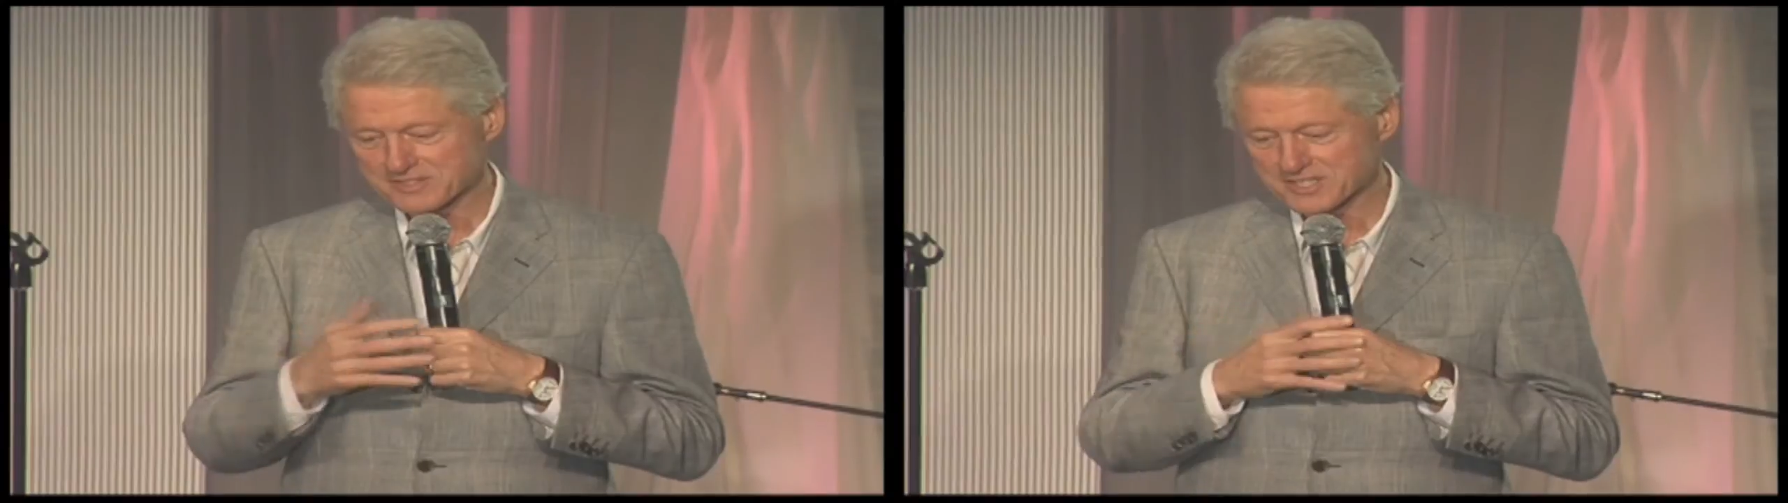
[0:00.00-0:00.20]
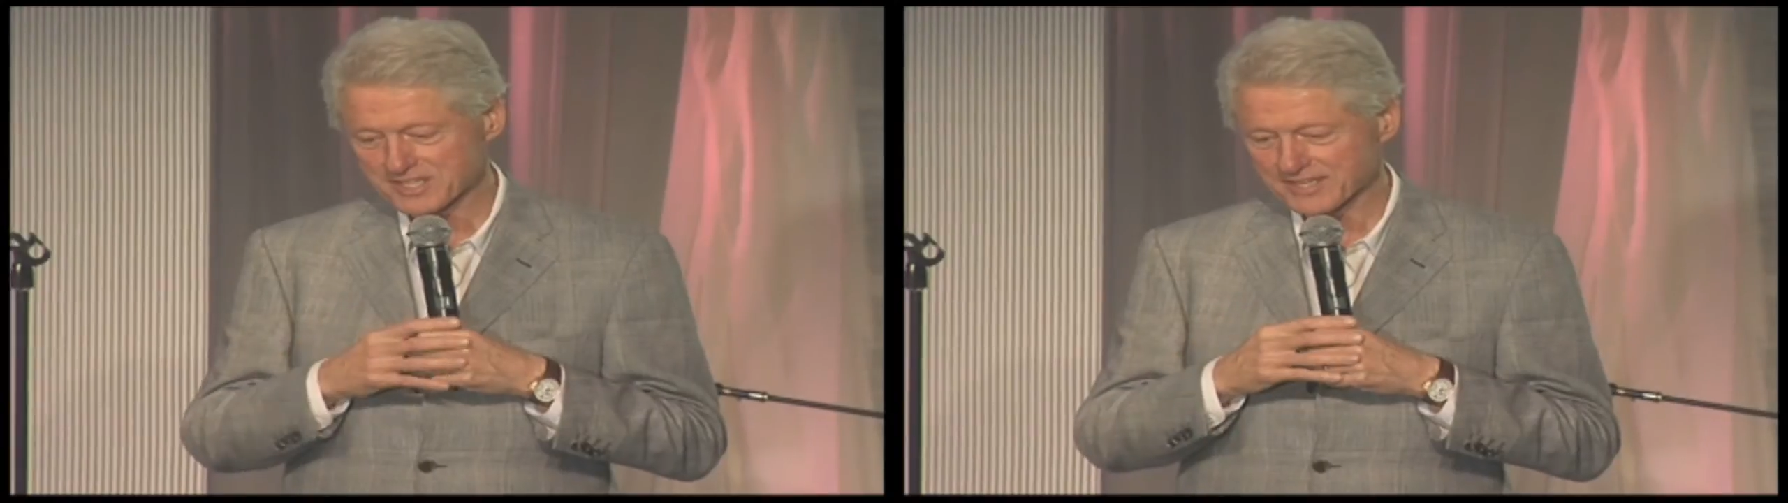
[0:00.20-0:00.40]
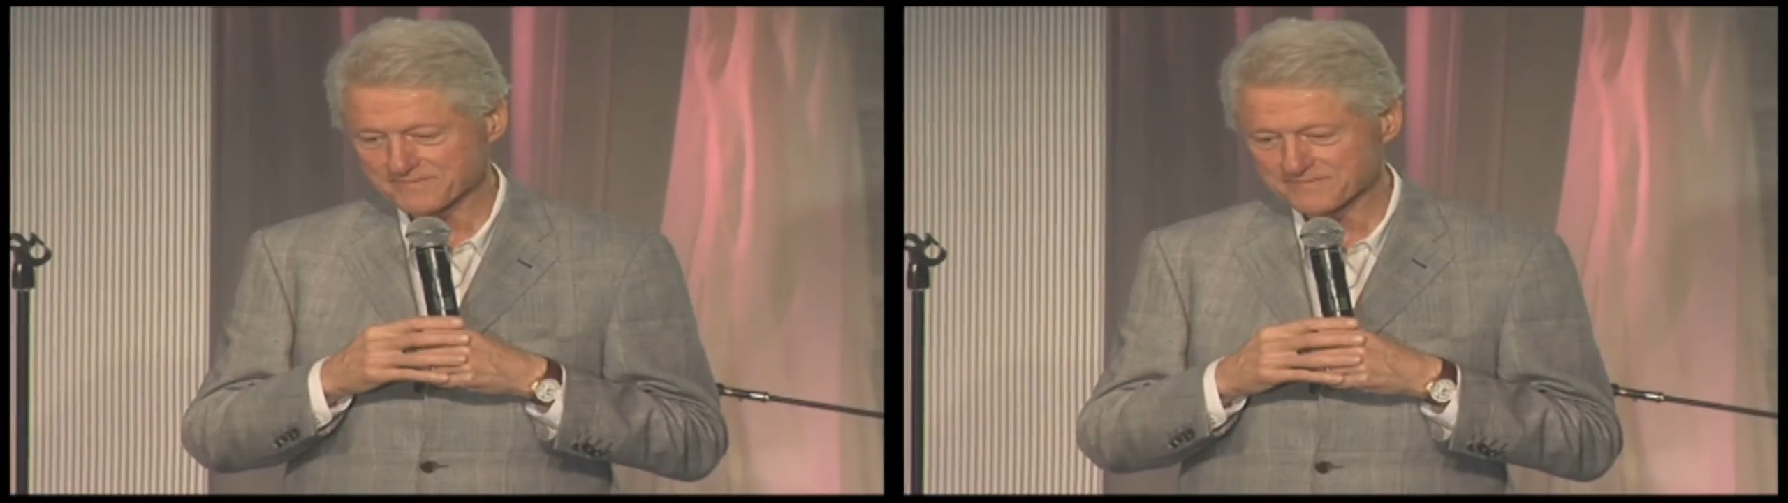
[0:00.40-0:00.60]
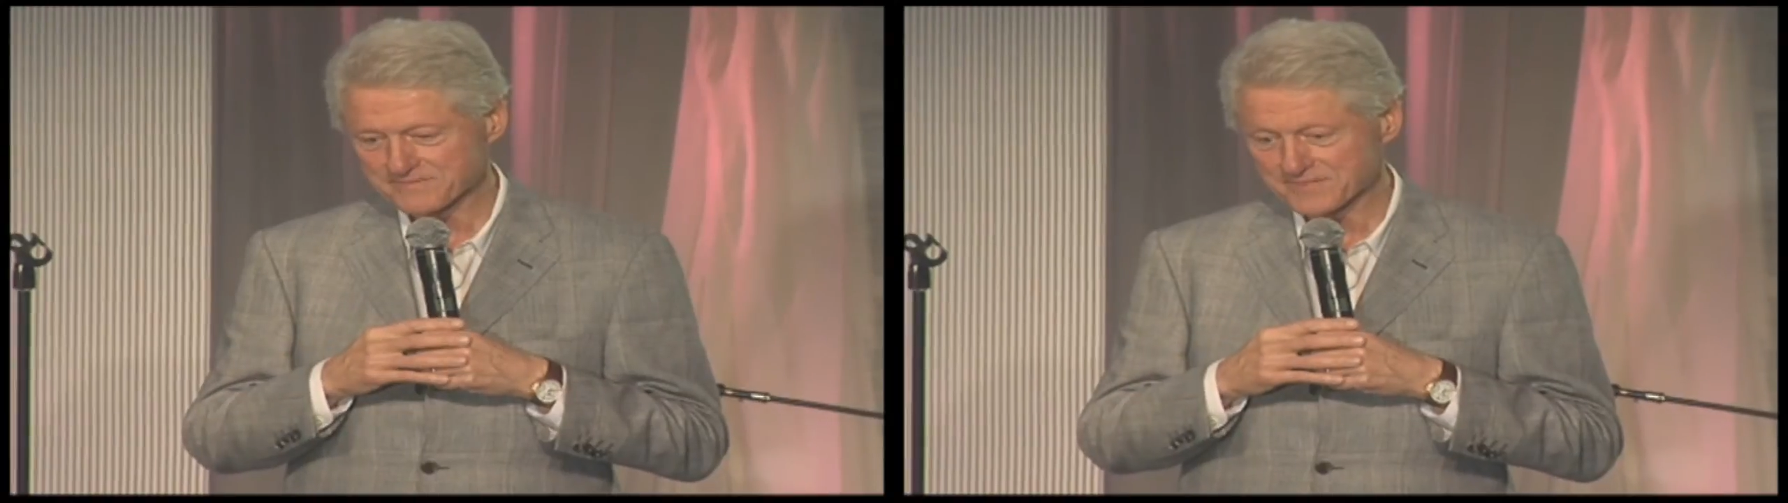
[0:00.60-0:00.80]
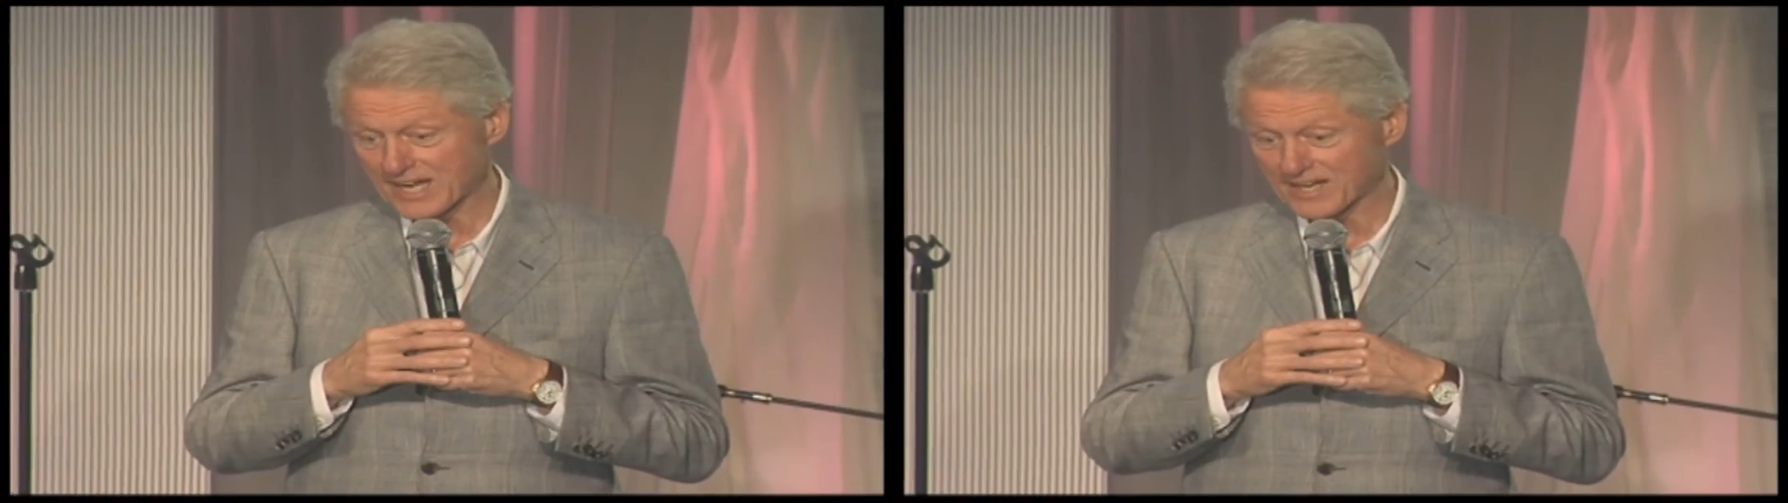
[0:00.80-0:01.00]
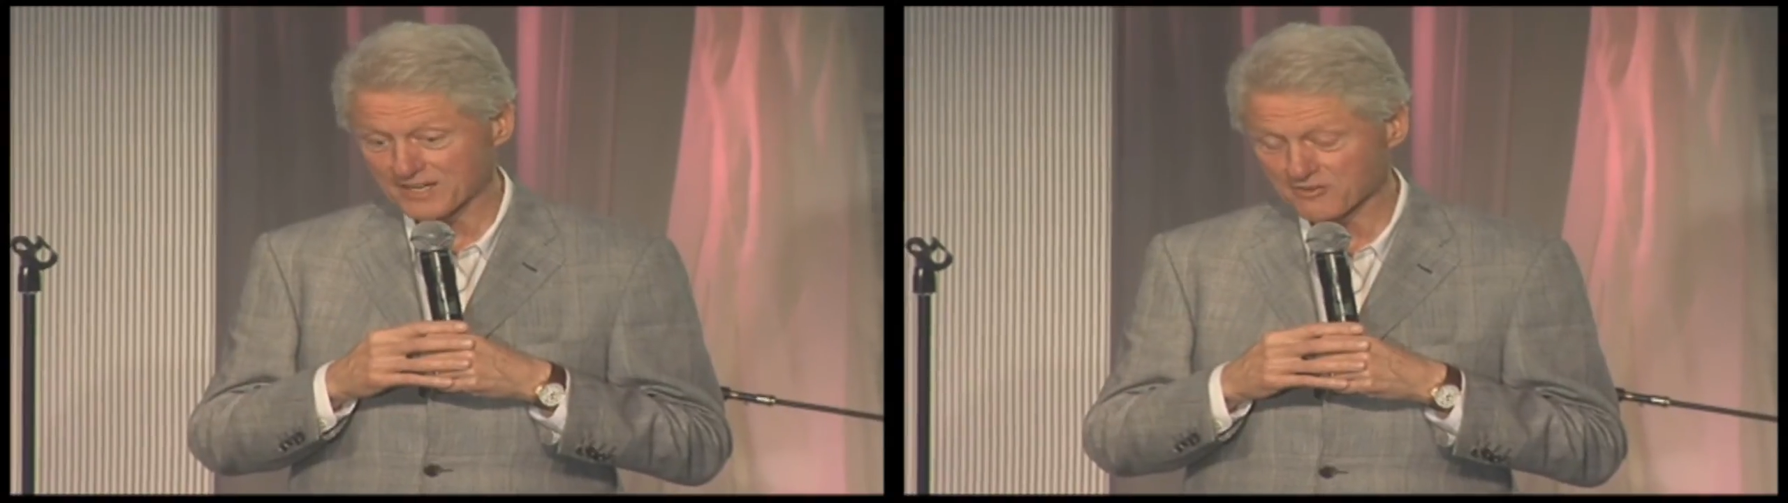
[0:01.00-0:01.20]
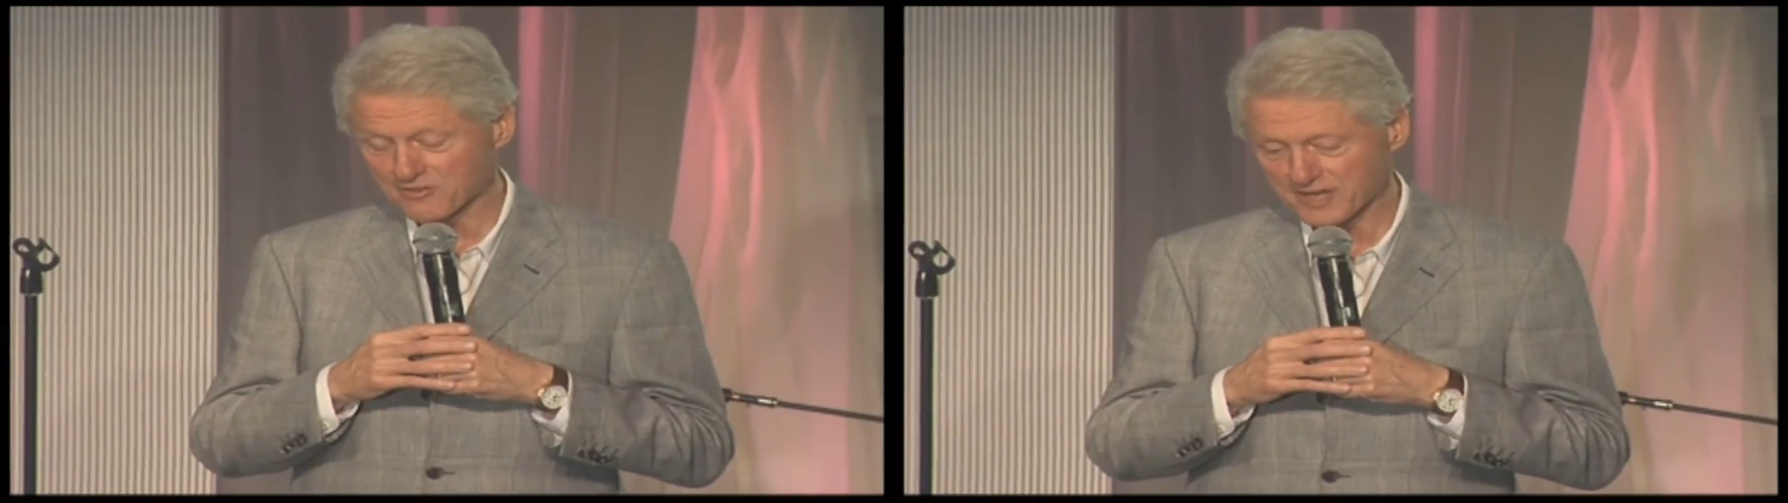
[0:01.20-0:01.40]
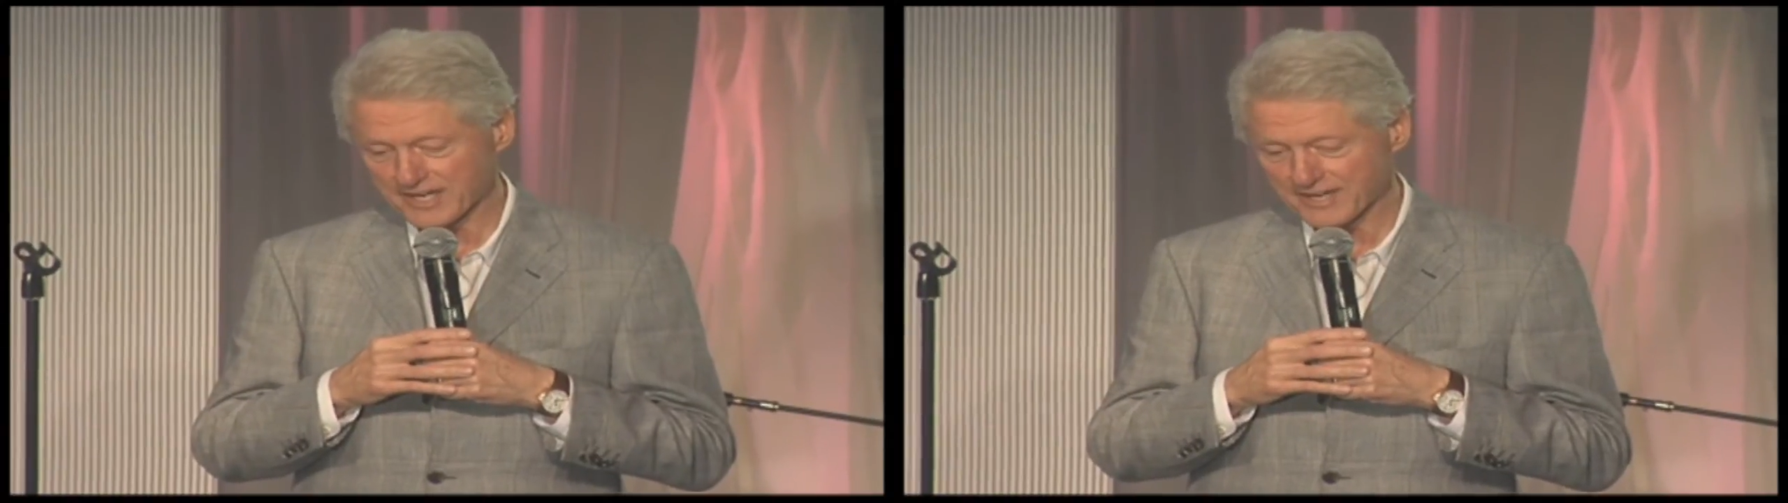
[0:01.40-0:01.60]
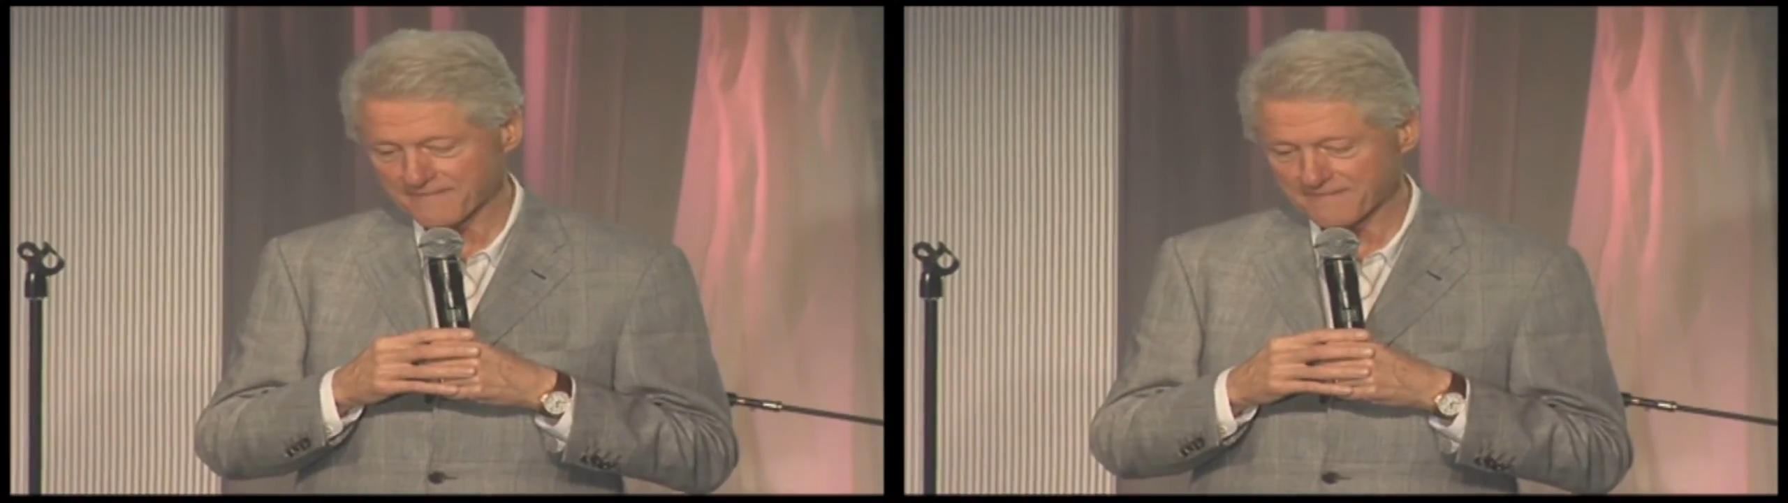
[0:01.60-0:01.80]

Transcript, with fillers: seen that I'll never forget.